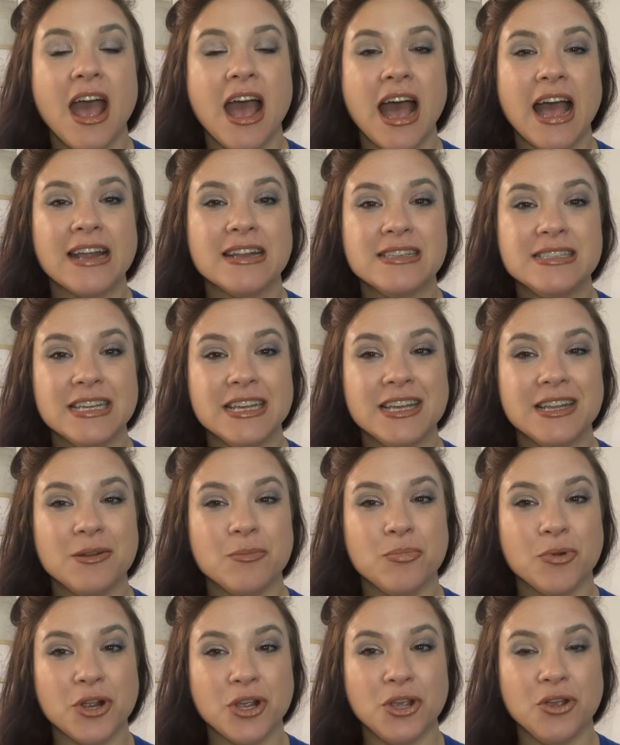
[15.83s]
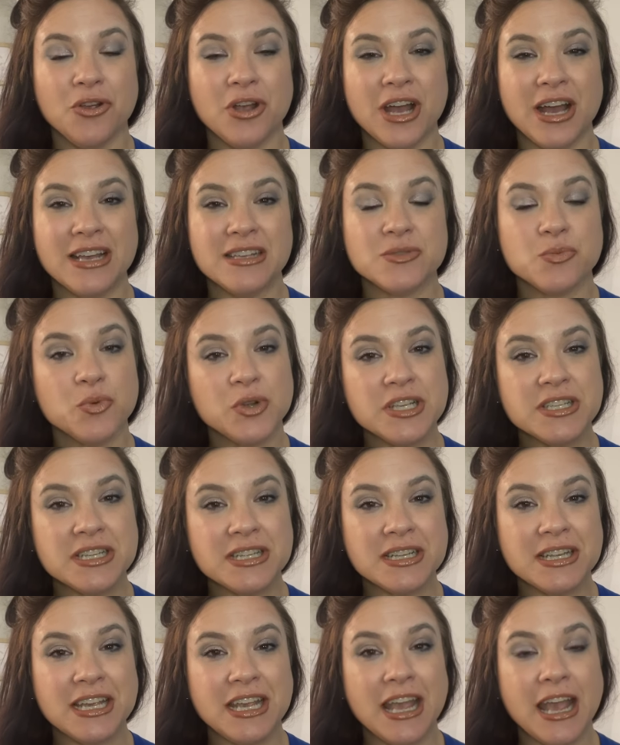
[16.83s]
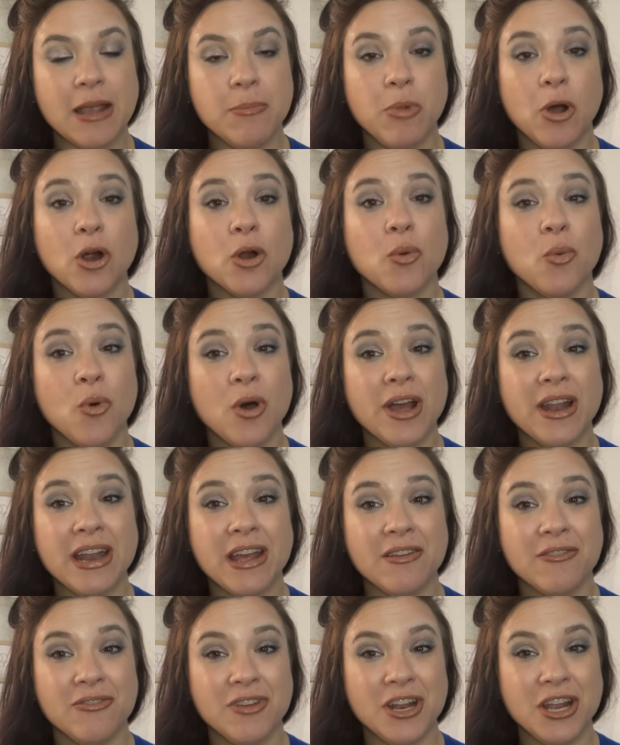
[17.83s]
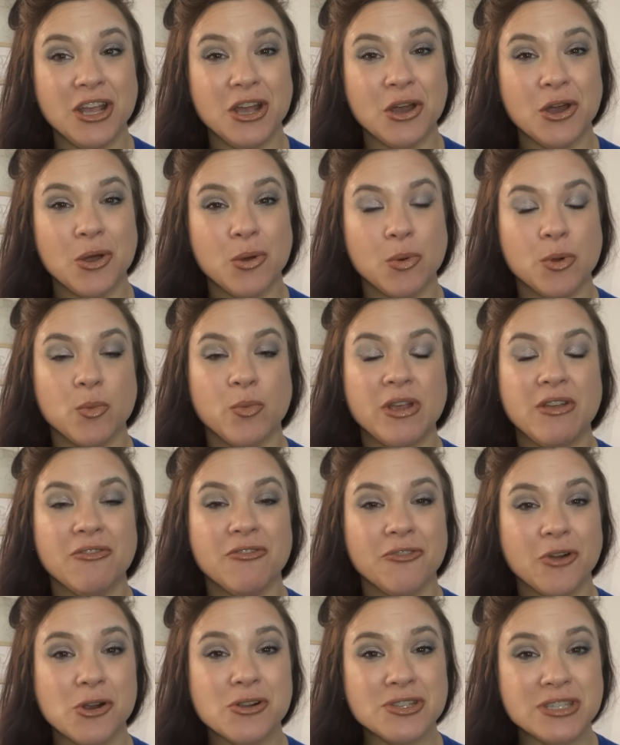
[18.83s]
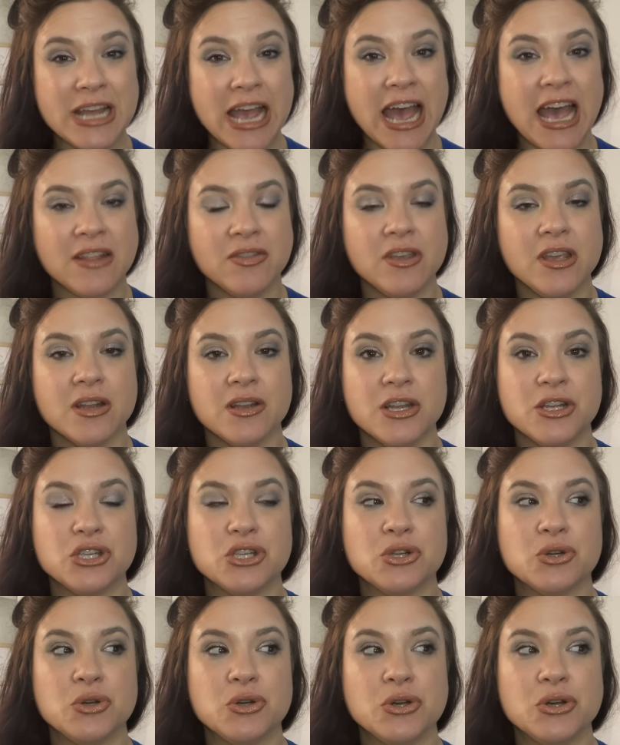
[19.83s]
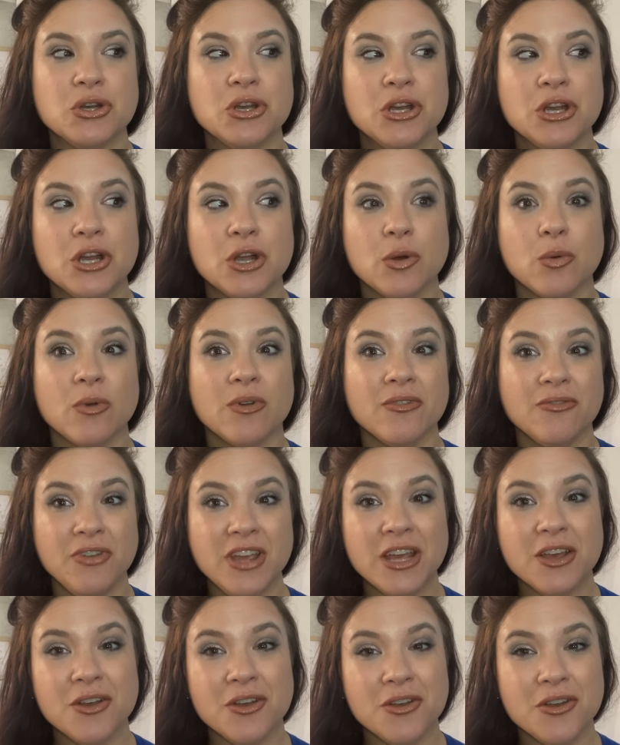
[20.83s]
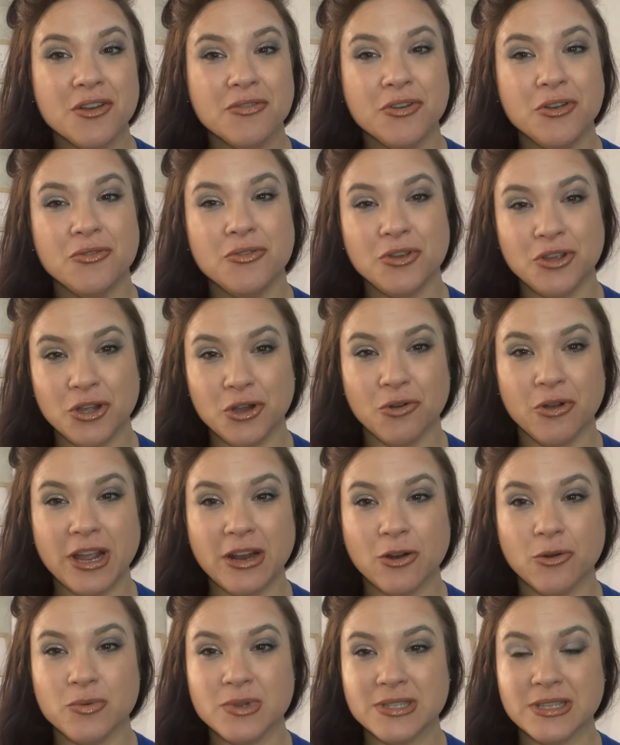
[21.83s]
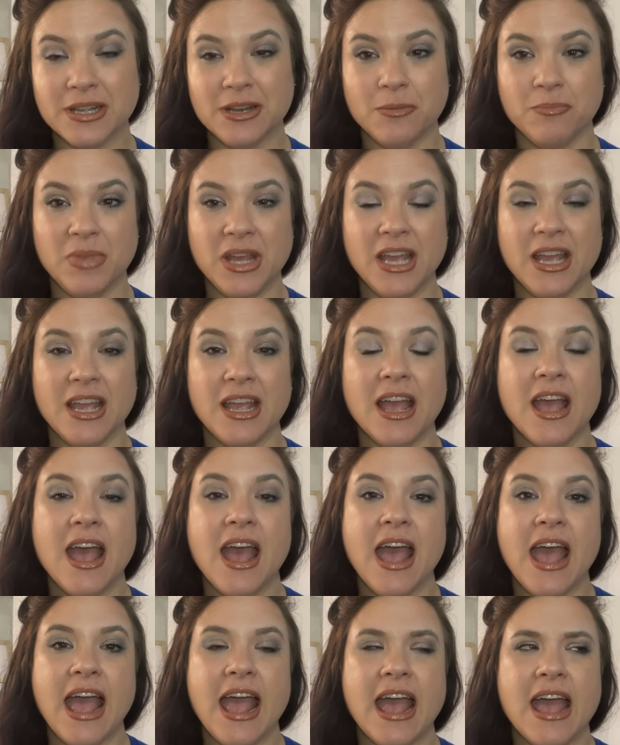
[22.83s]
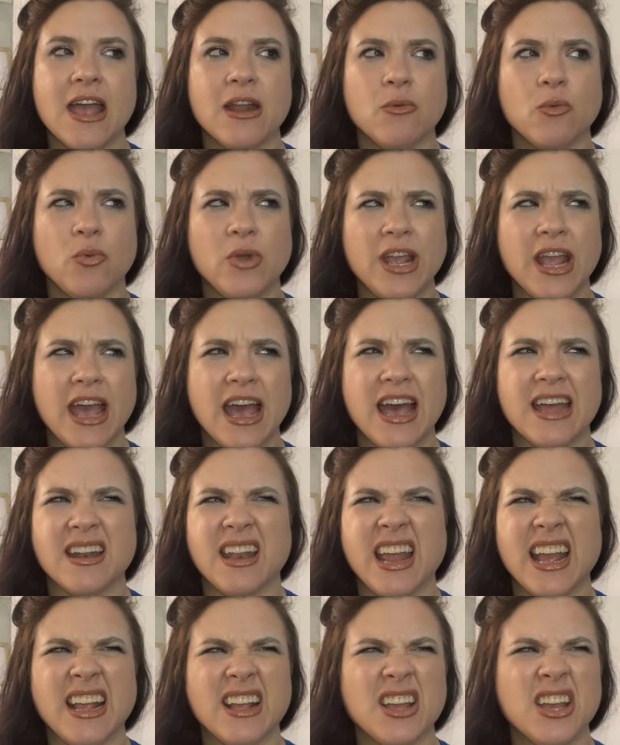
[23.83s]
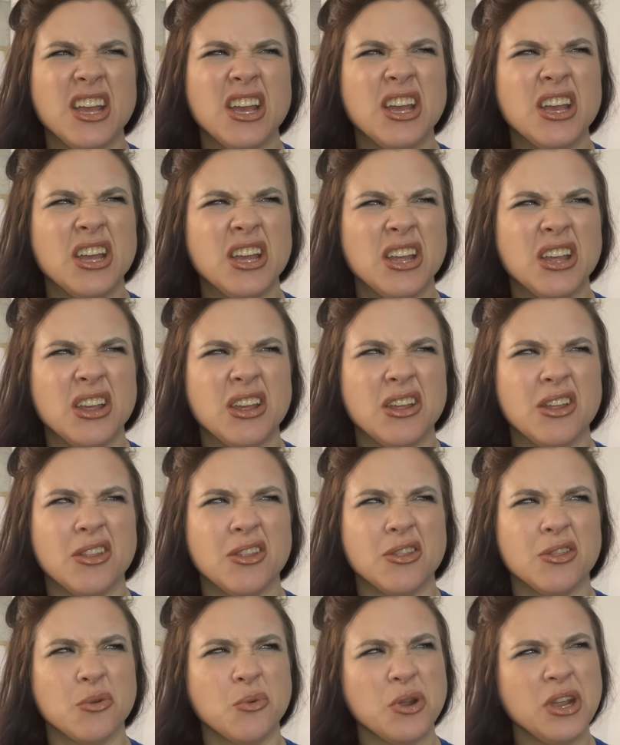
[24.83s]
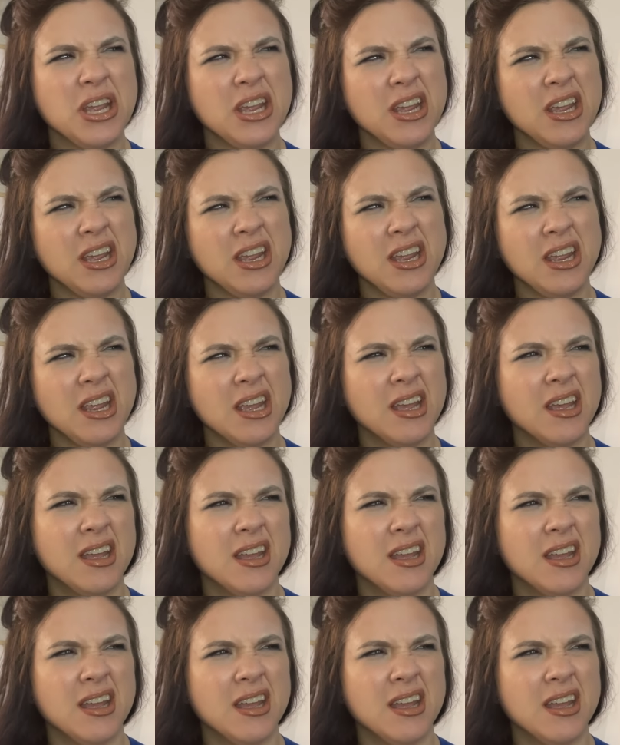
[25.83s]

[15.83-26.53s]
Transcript: I did bring you guys recently a part one video when we first had the initial reveal of who the curator was gonna be, and we had like three,